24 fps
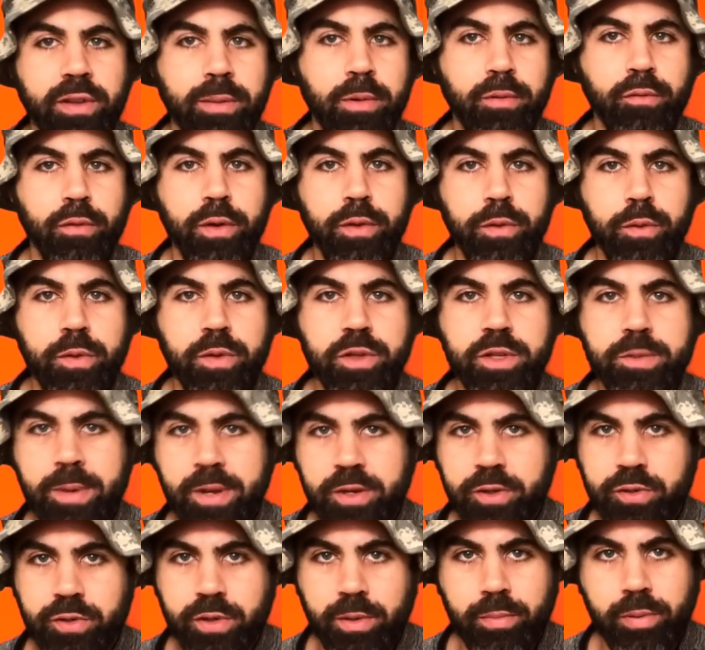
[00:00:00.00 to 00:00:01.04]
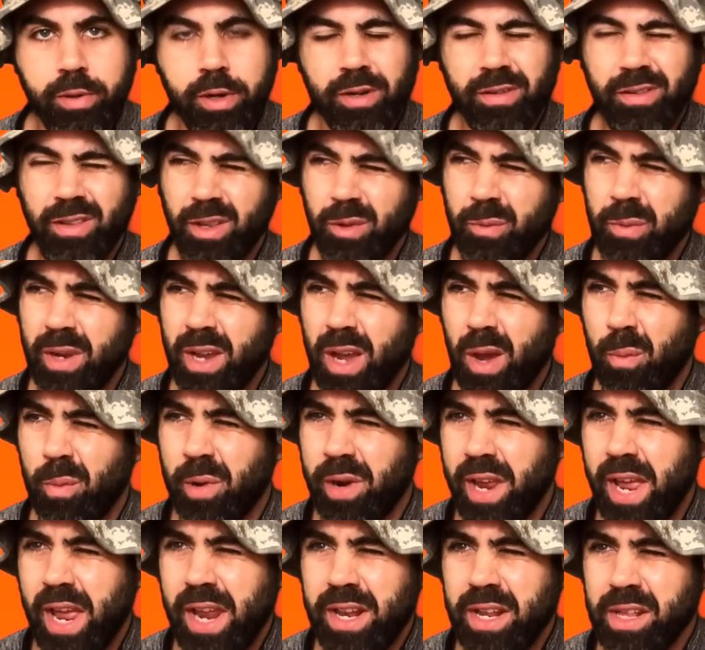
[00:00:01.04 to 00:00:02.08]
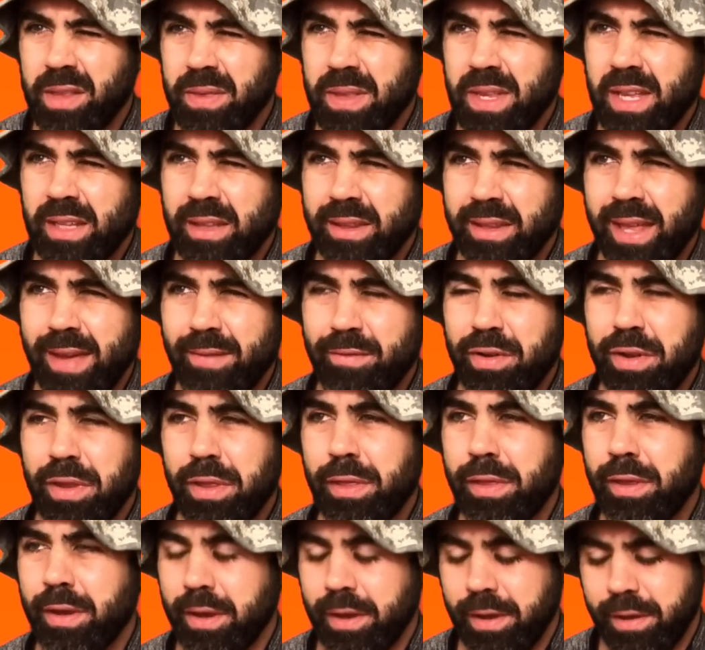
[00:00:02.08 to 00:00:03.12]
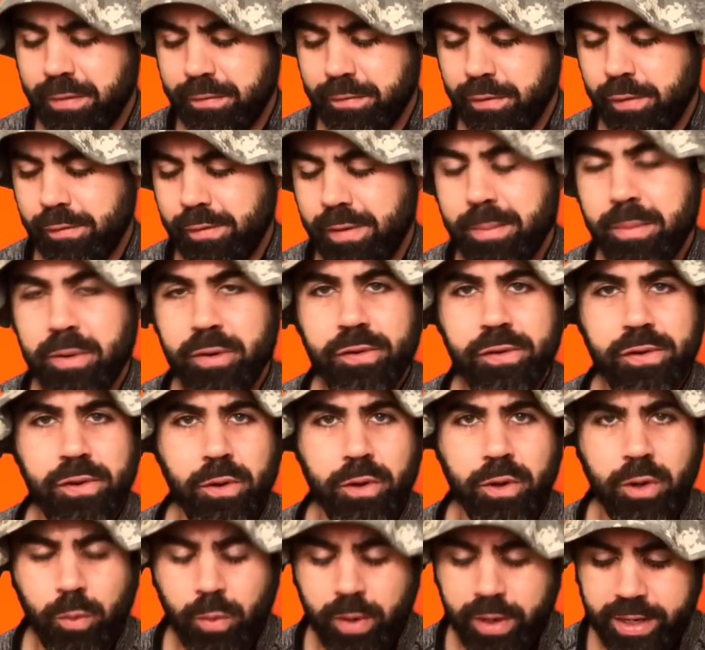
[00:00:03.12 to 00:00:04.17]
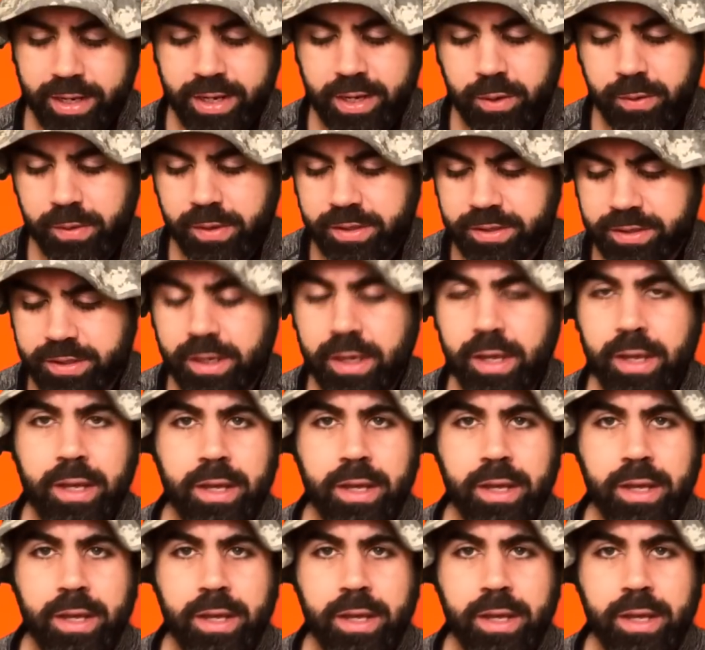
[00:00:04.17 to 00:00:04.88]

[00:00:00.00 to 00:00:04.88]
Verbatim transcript: Let me run through the specials on products. I think we got one ending the 11th of November, so you're going to want to hear this.